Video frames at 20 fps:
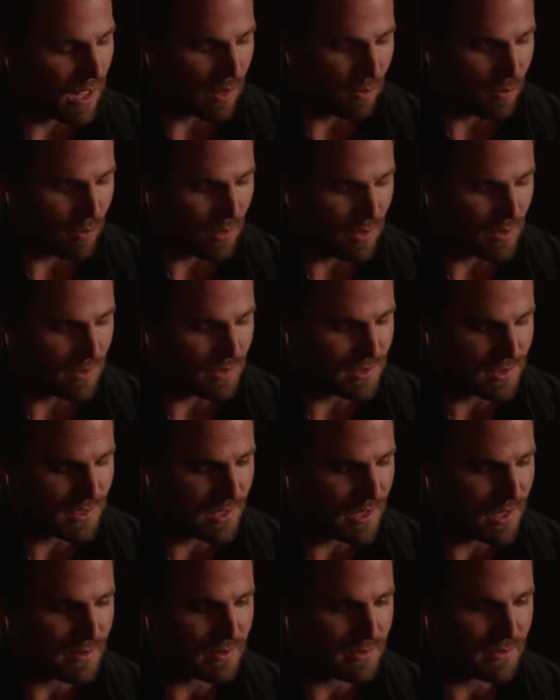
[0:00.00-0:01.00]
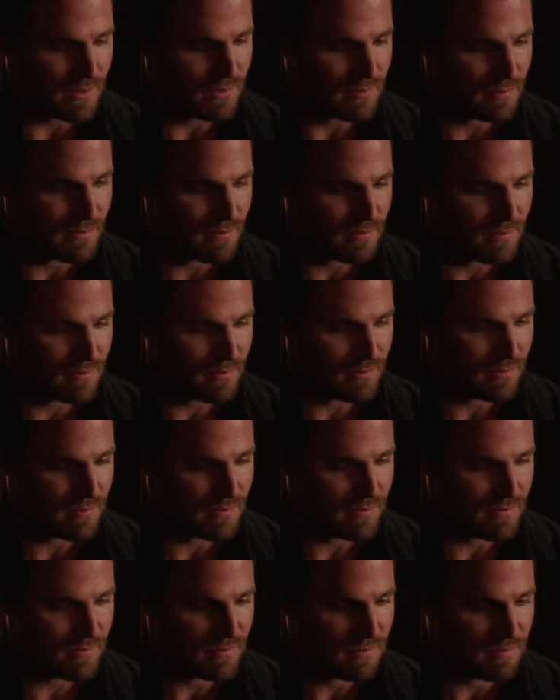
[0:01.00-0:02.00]
I wanted the chance to
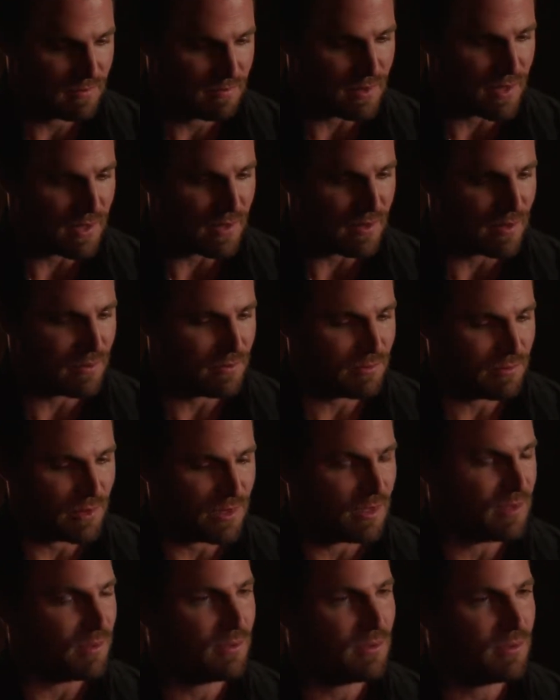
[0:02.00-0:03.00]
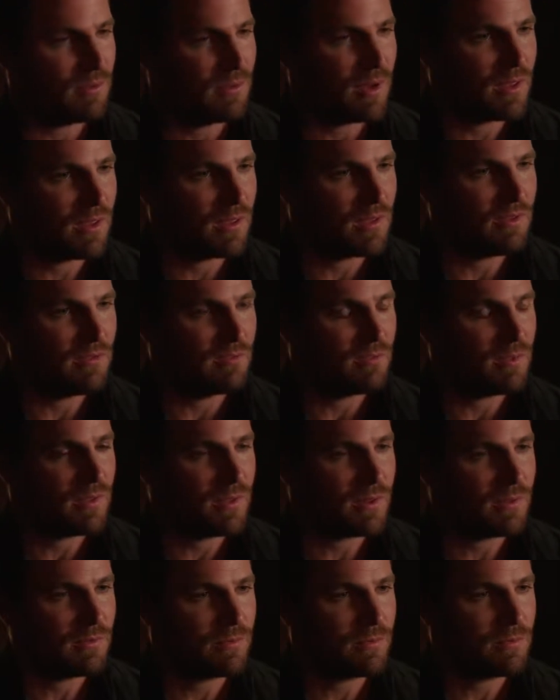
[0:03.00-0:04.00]
be there for you the way that you've been
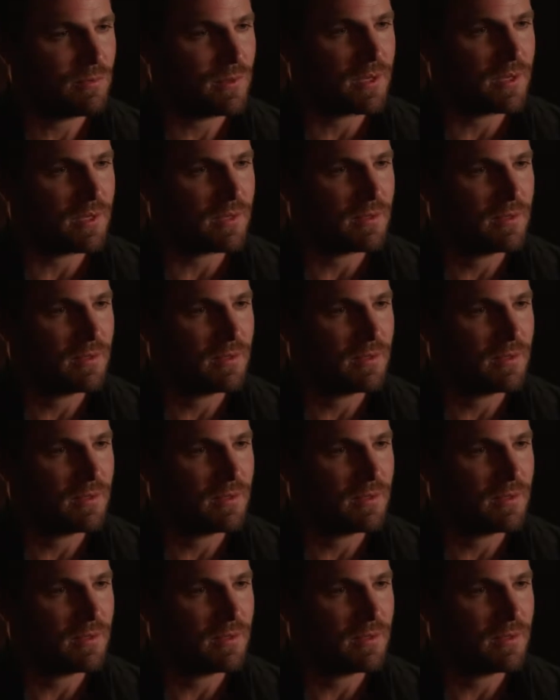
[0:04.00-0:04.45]
there for me.